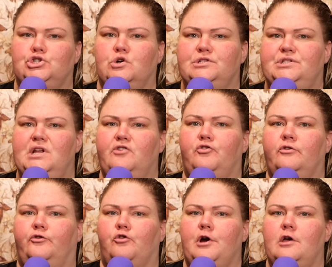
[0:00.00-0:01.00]
So it's
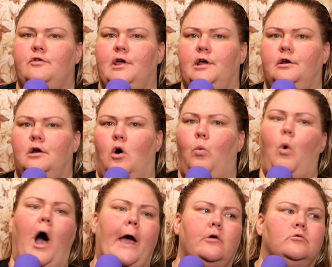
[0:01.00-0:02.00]
different for you than a
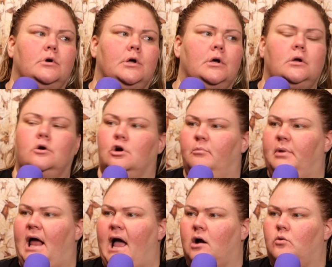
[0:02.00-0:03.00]
white one or a
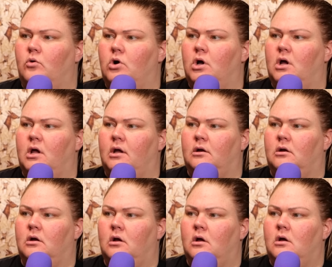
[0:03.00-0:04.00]
black one.